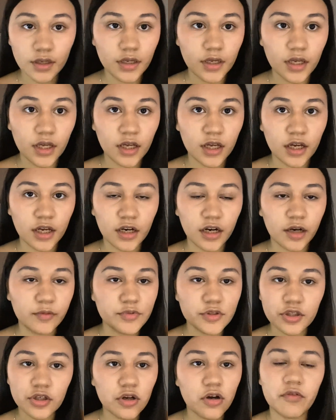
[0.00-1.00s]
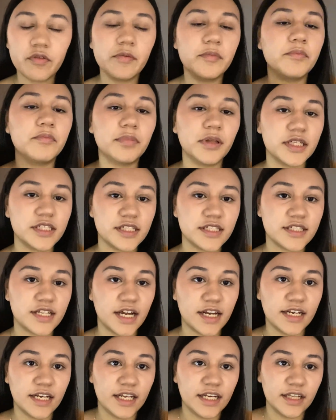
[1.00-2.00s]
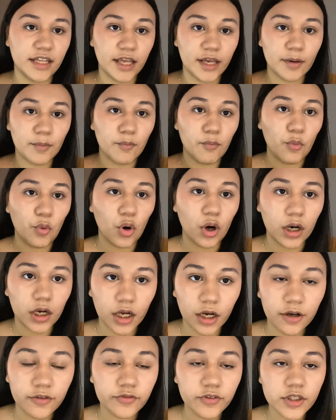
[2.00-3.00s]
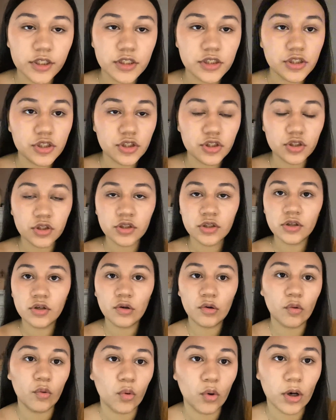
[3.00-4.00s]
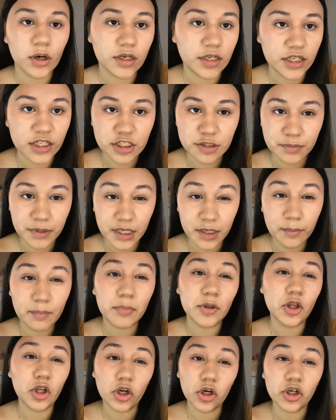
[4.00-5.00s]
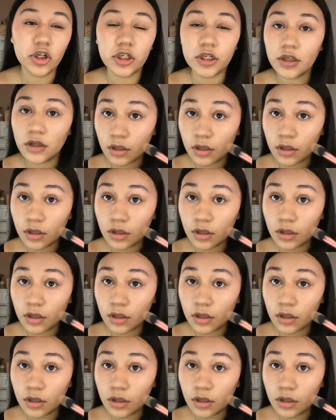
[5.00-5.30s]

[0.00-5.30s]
And I'm just gonna go over places that need like more coverage or need to be blurred.